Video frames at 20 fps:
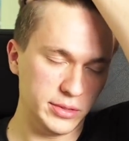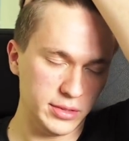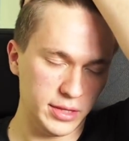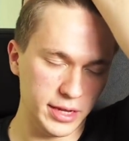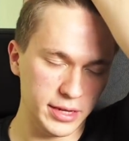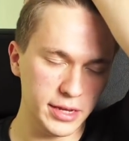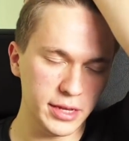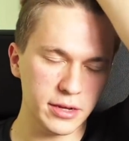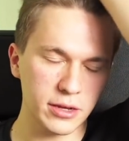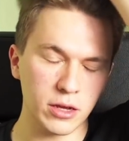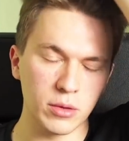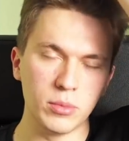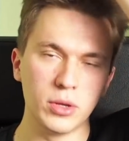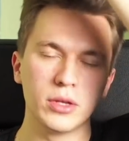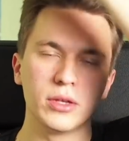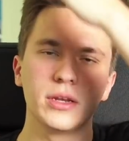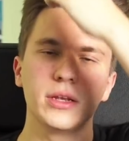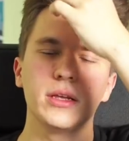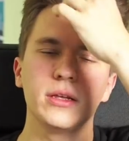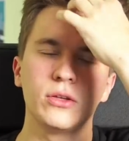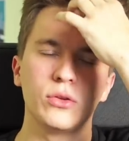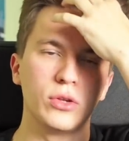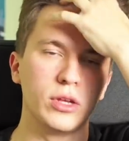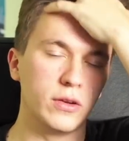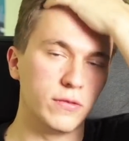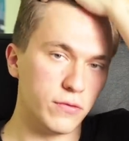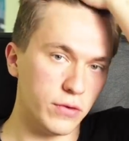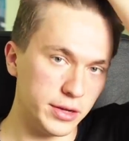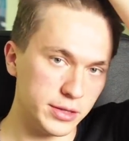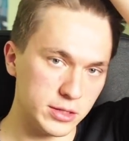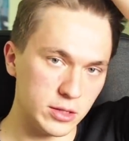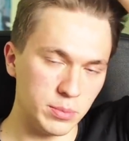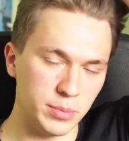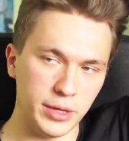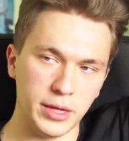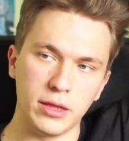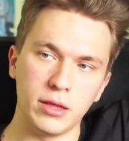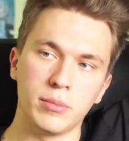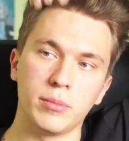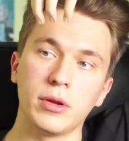They need a community, you need friends to play them.